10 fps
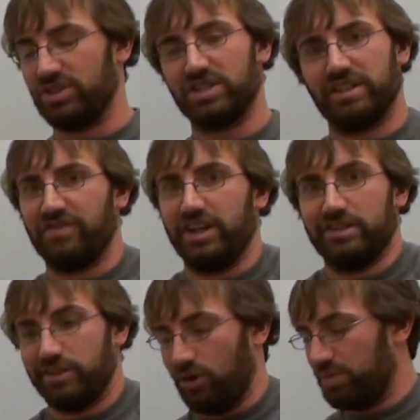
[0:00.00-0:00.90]
just like finding
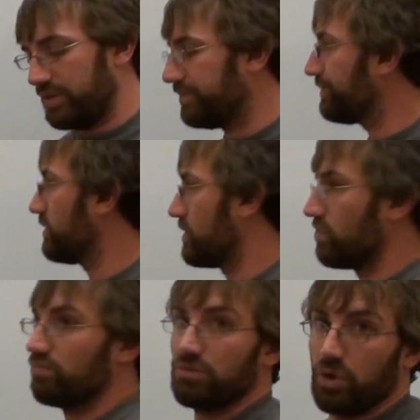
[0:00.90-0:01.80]
slope.
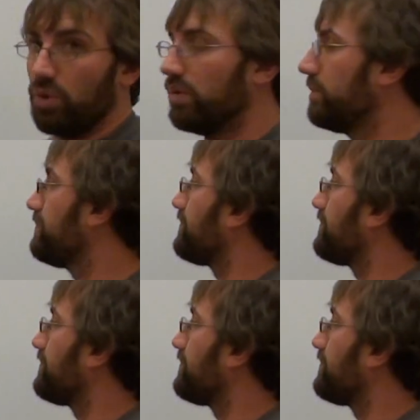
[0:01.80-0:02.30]
It's cool.